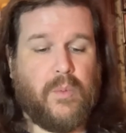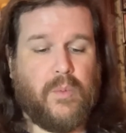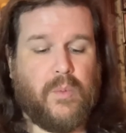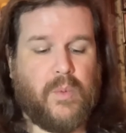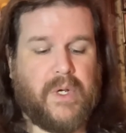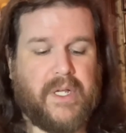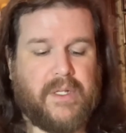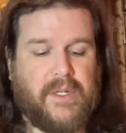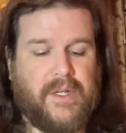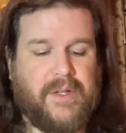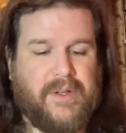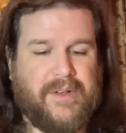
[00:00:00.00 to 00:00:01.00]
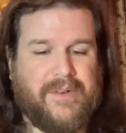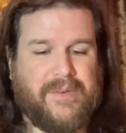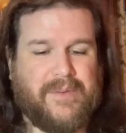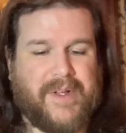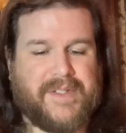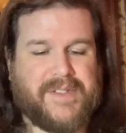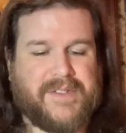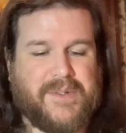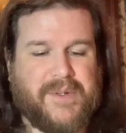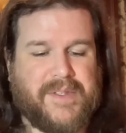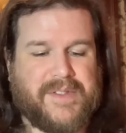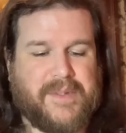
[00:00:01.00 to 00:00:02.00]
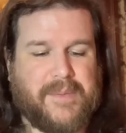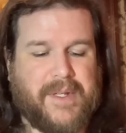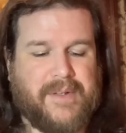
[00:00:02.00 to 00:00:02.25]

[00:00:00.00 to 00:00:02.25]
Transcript: Why is this doing this to me?